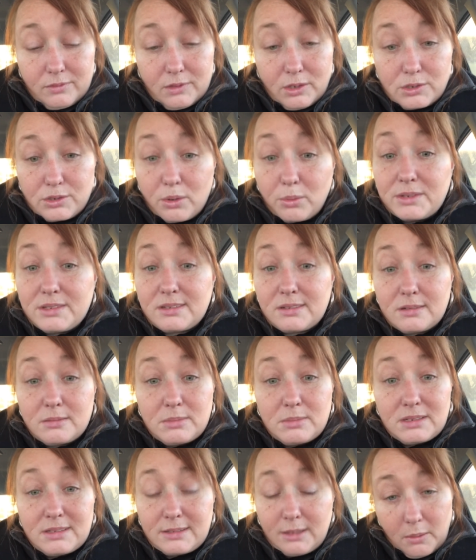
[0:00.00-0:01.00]
There's always going
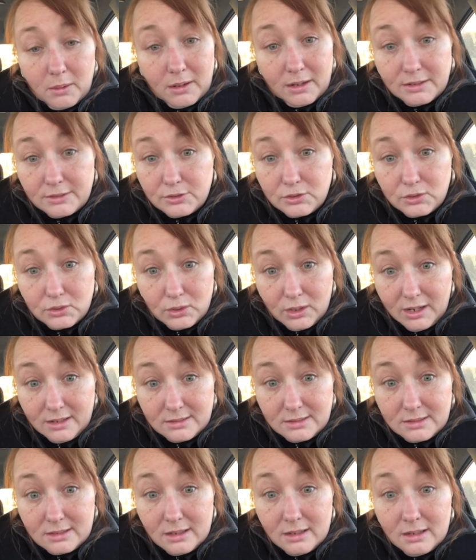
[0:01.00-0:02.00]
to be some kind of
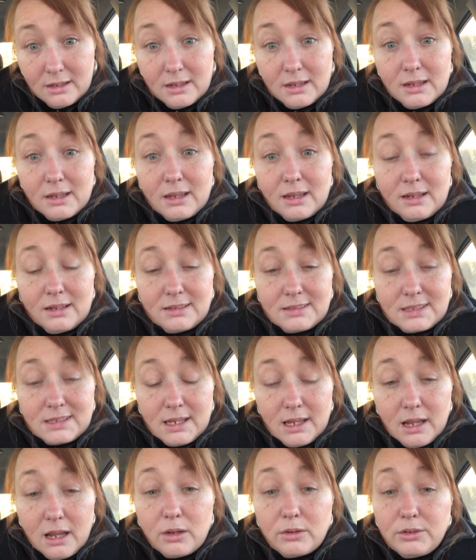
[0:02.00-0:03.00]
stress, and it's
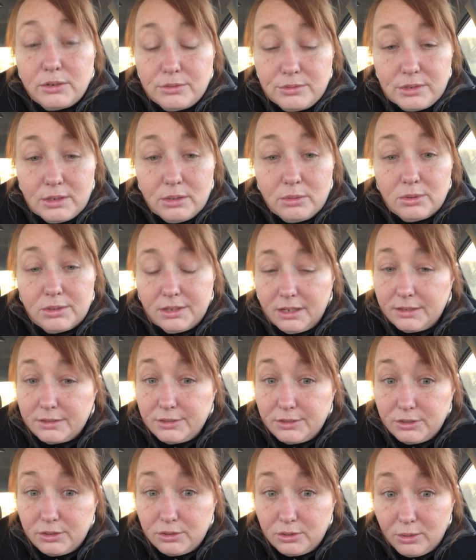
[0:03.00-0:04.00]
how you deal with
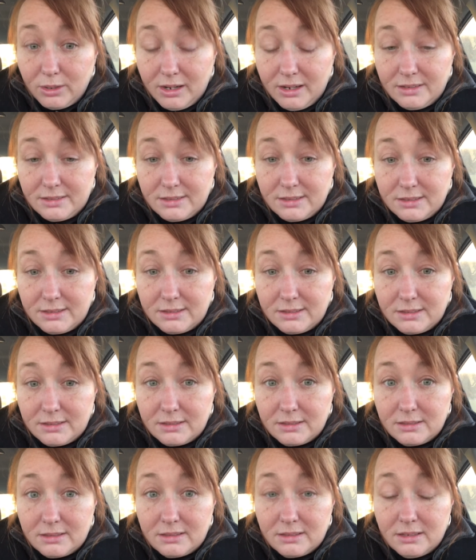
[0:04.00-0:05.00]
that stress
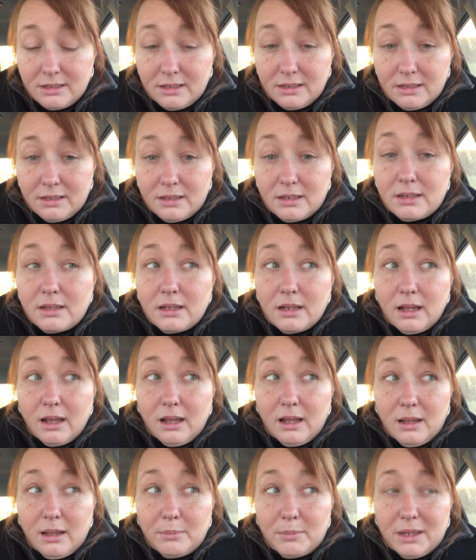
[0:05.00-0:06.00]

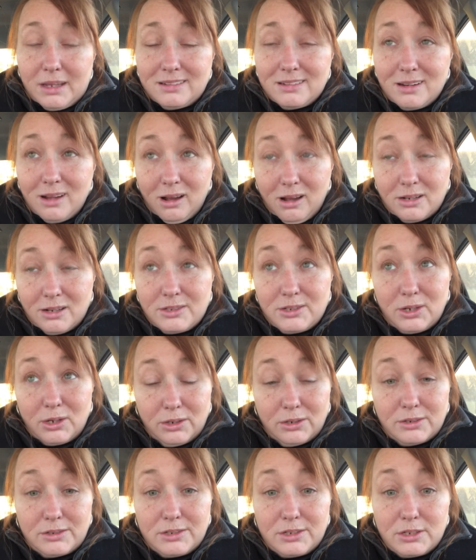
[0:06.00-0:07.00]
and not
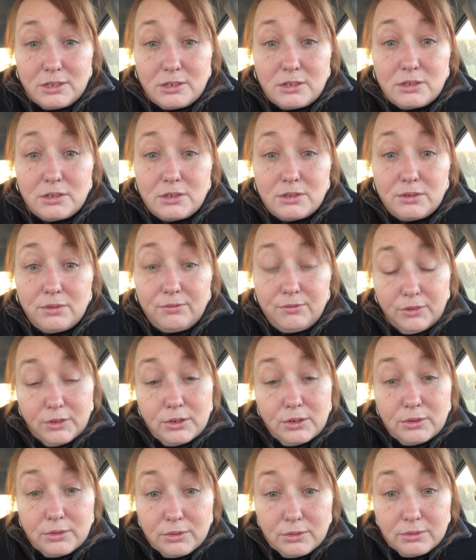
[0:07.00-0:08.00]
turn to
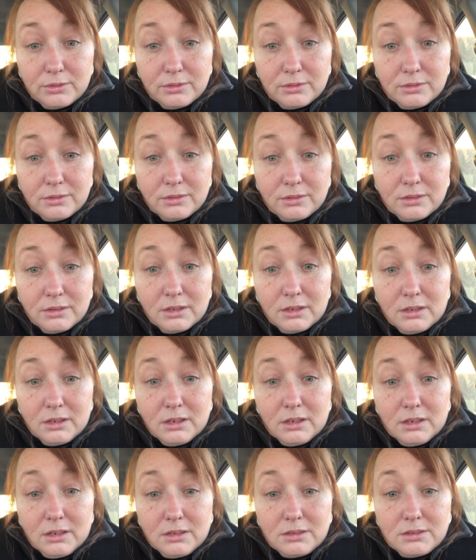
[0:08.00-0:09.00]
food
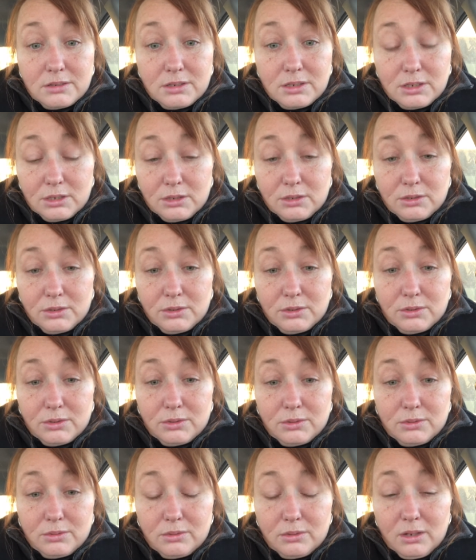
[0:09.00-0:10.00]

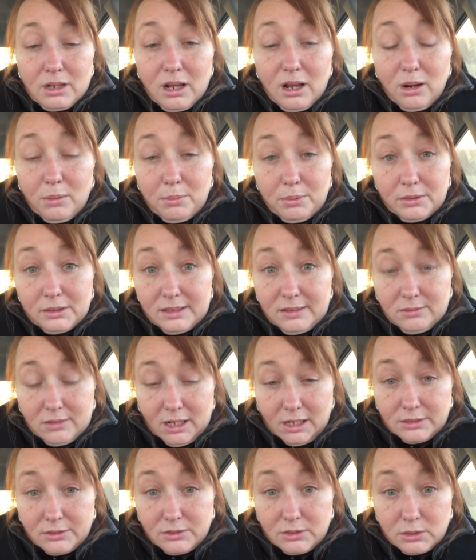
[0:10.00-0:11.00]
to help relieve
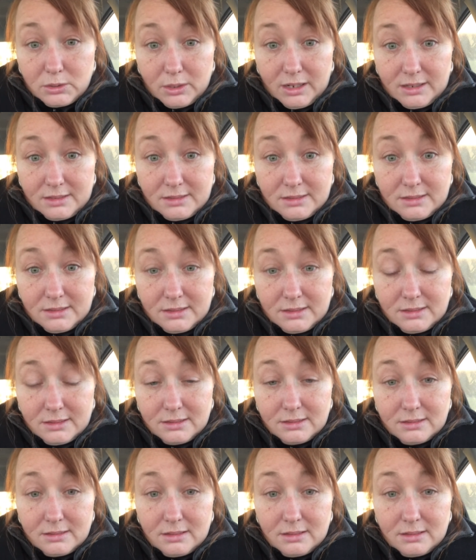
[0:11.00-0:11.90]
that stress.